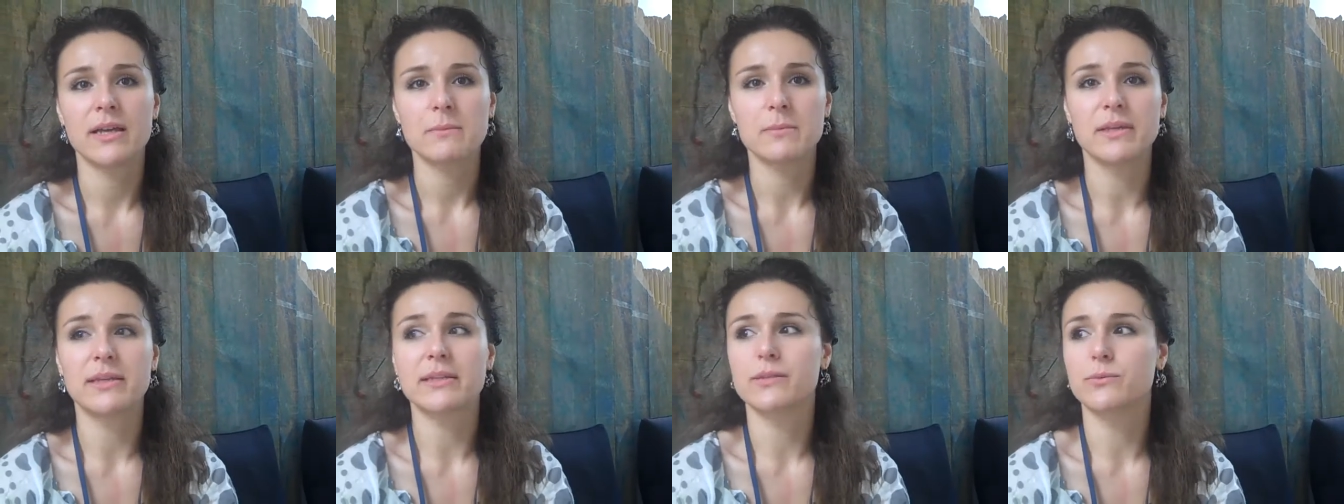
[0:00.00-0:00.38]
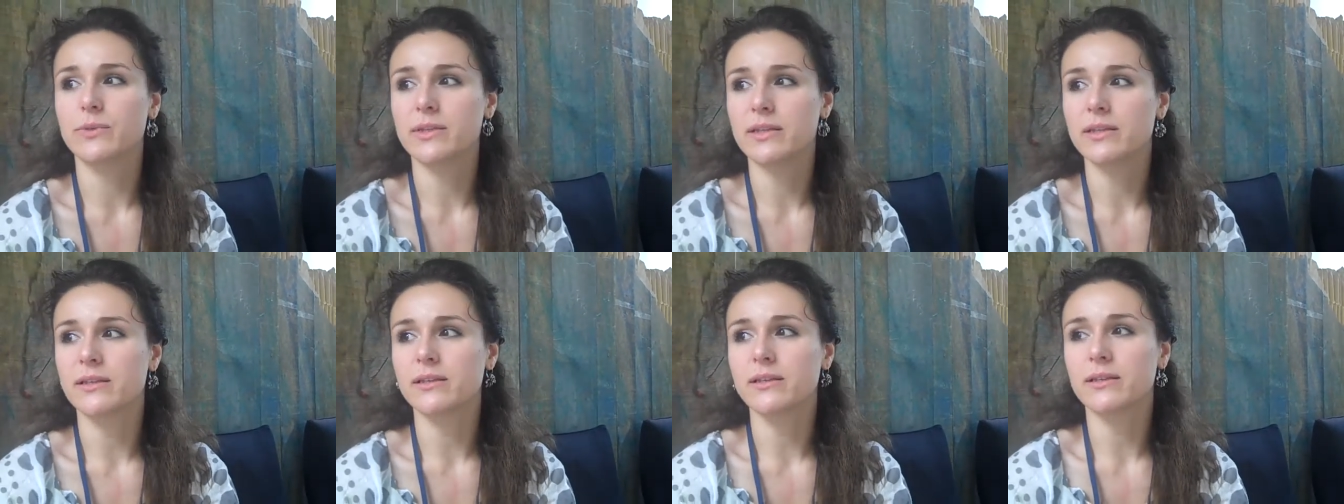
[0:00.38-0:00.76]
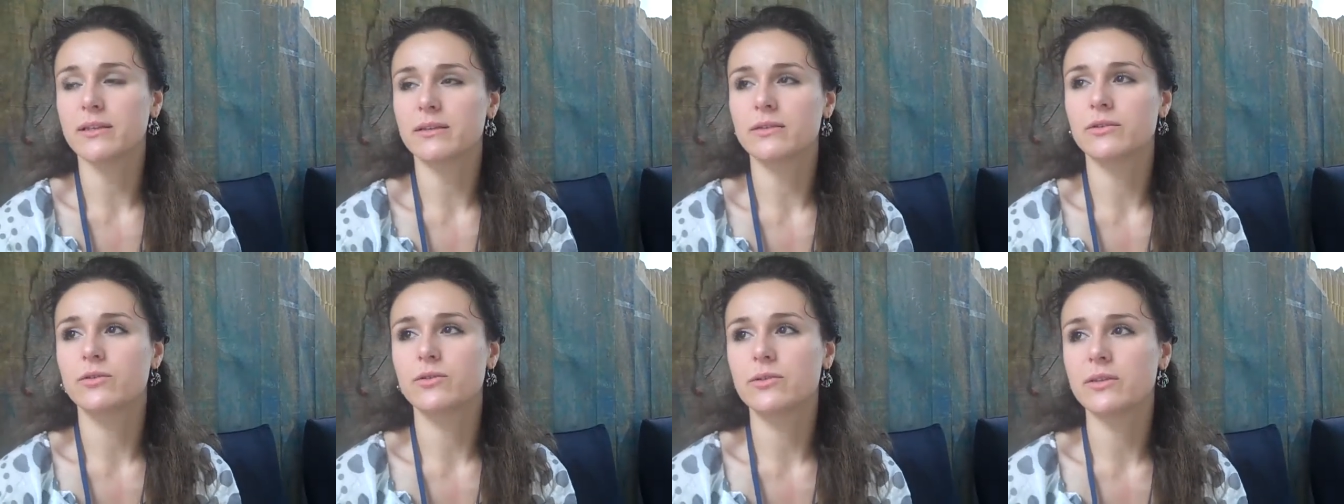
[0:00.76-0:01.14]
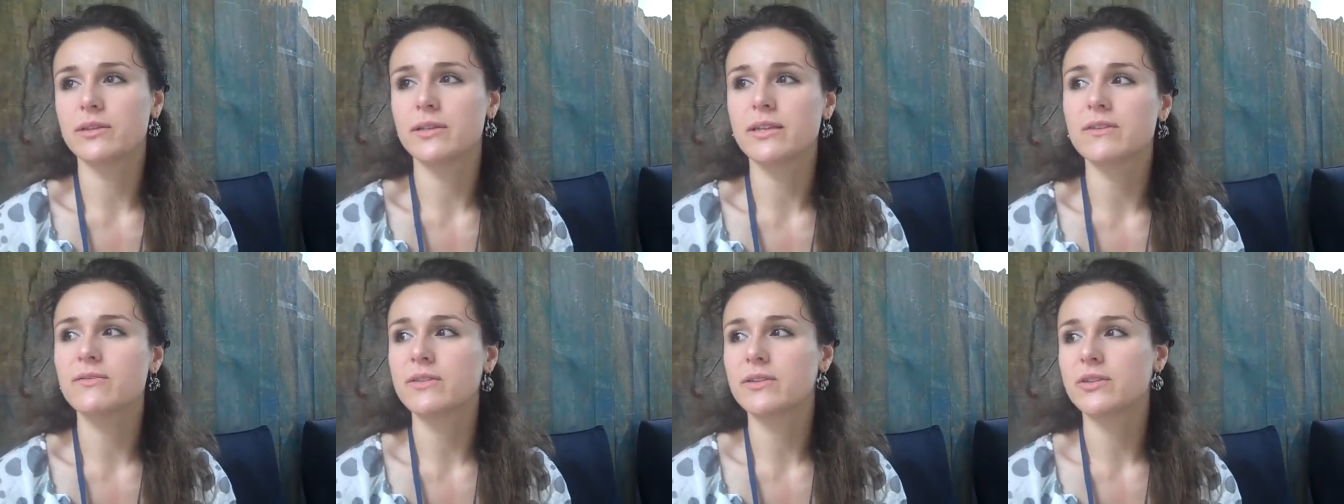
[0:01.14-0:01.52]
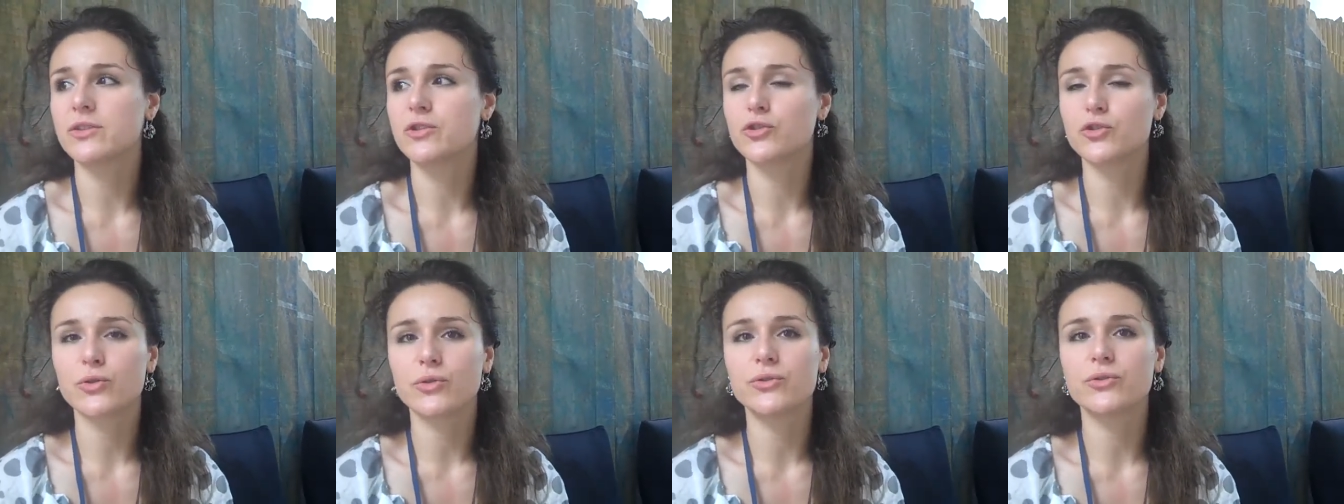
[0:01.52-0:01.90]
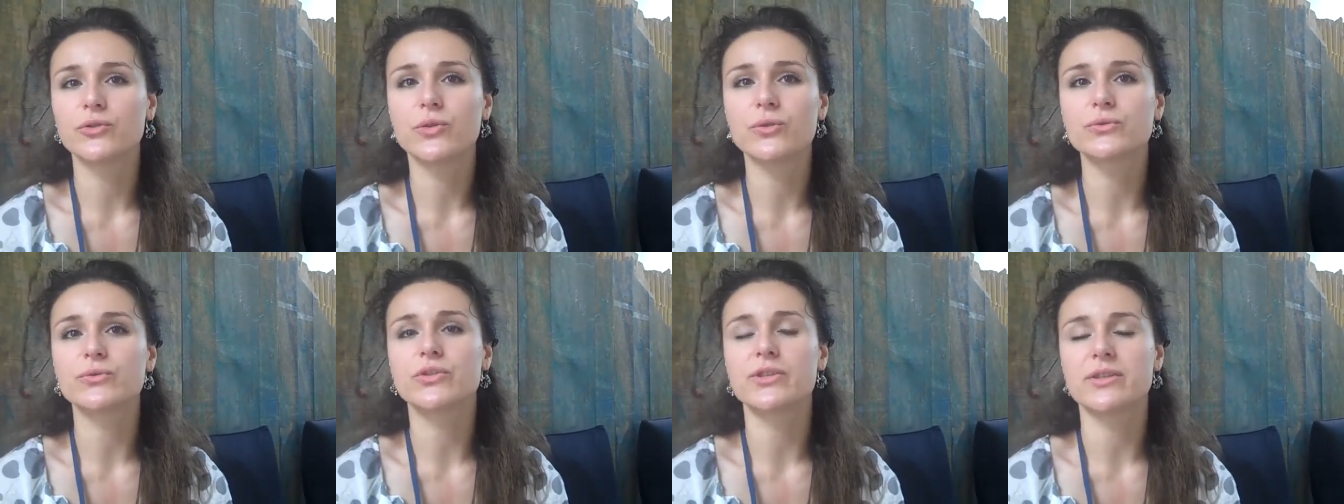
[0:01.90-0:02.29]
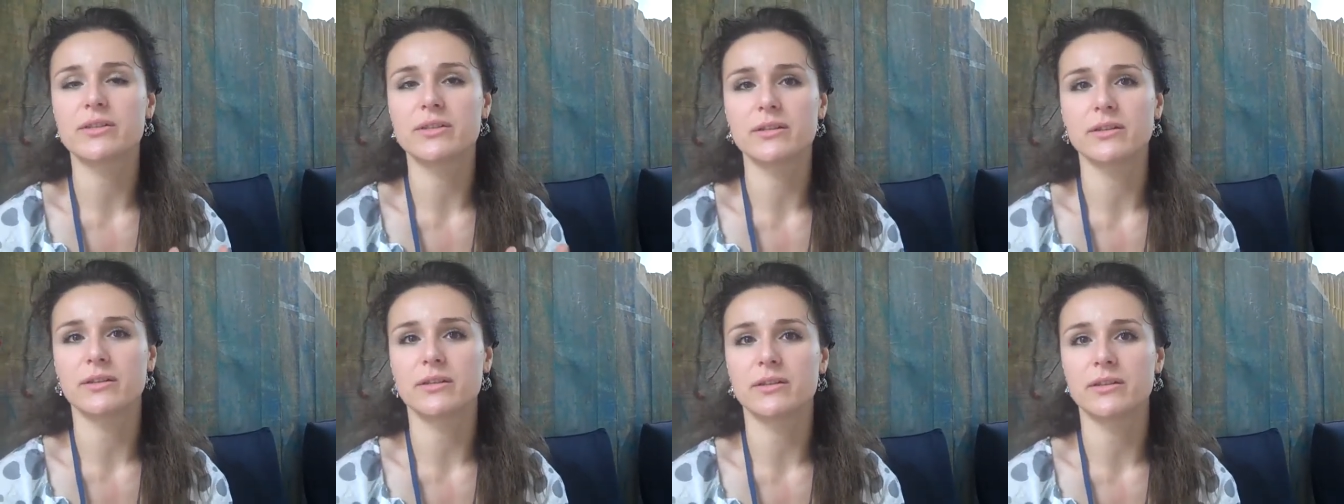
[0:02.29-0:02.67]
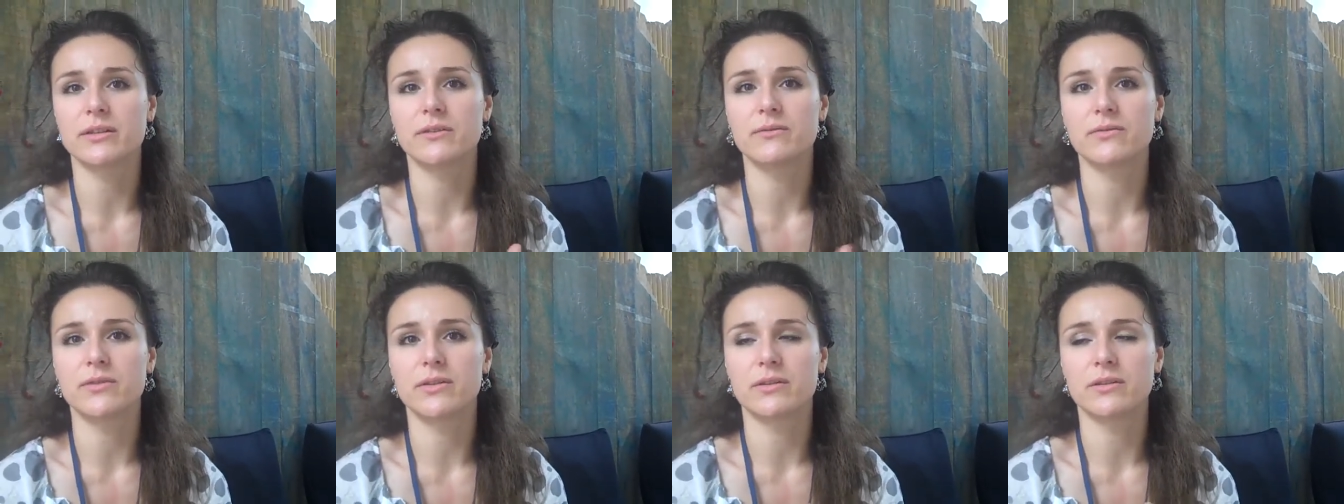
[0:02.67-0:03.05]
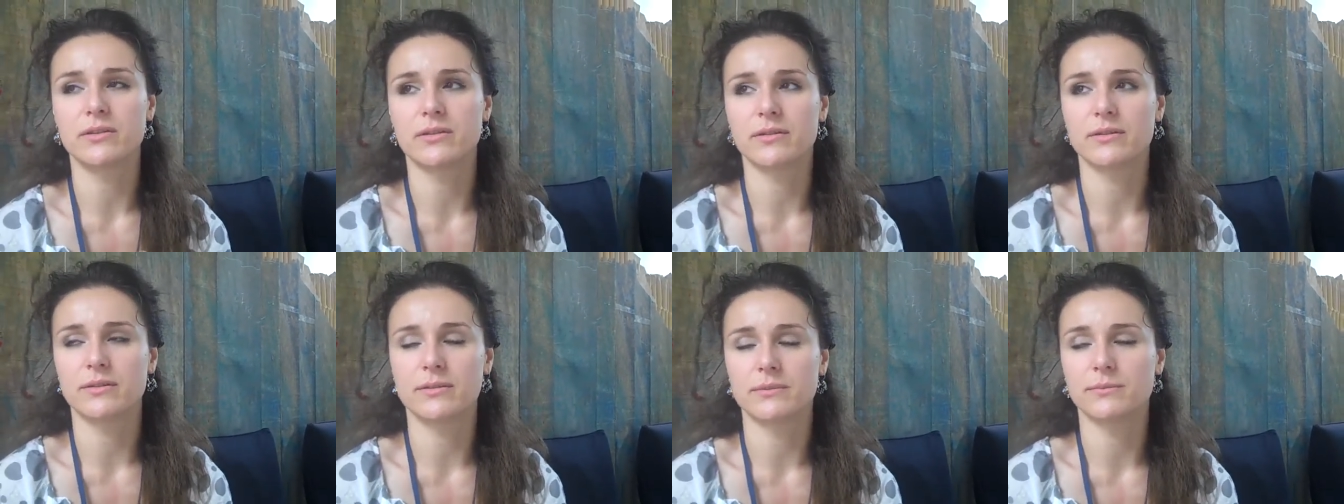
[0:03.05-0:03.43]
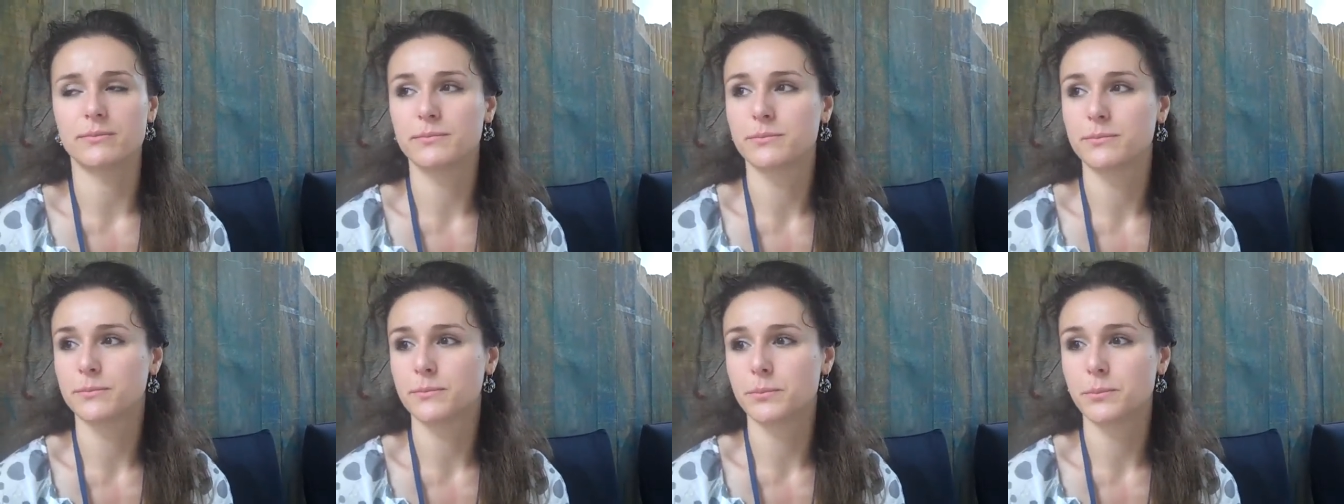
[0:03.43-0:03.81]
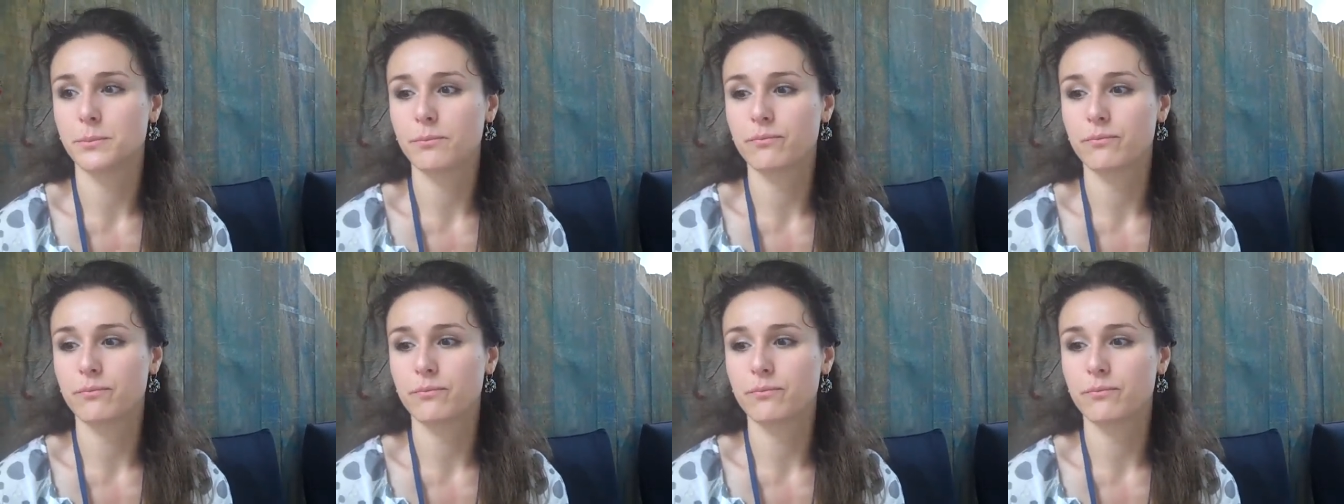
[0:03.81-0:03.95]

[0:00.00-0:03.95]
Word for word: because we, given the short notice uh, of the... Um,